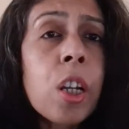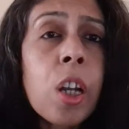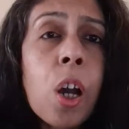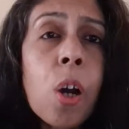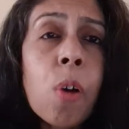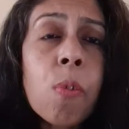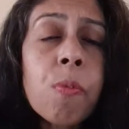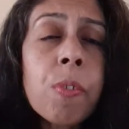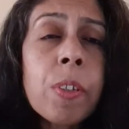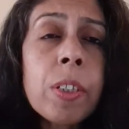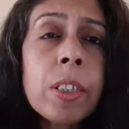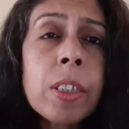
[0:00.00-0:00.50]

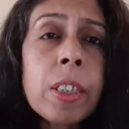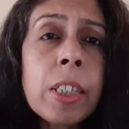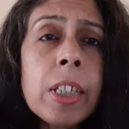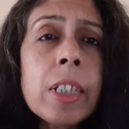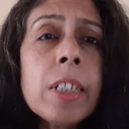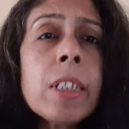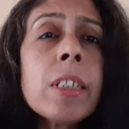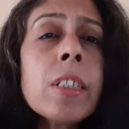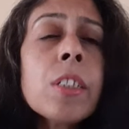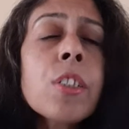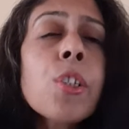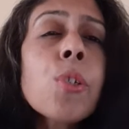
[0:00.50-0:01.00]
Now, with
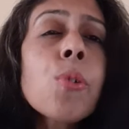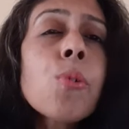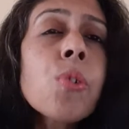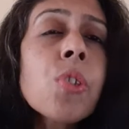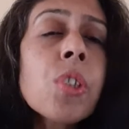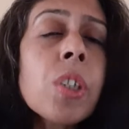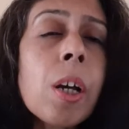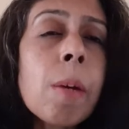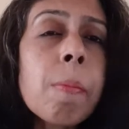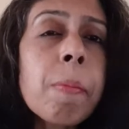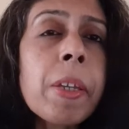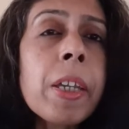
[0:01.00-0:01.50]
this
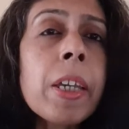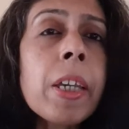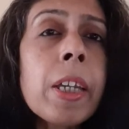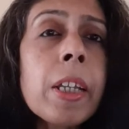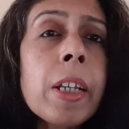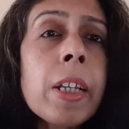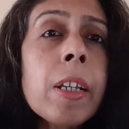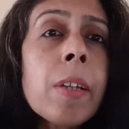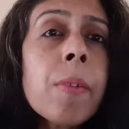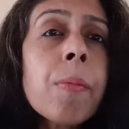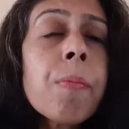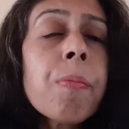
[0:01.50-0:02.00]
news coming
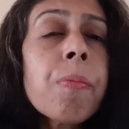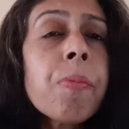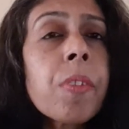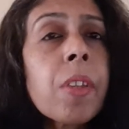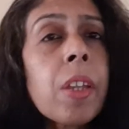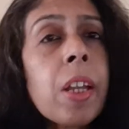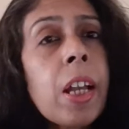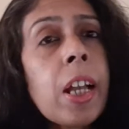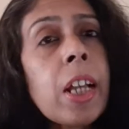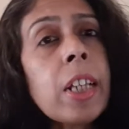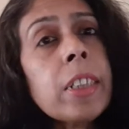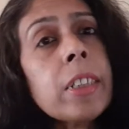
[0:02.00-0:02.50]
in,
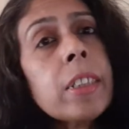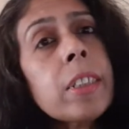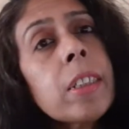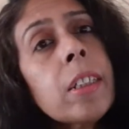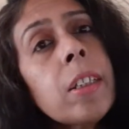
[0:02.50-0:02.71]
as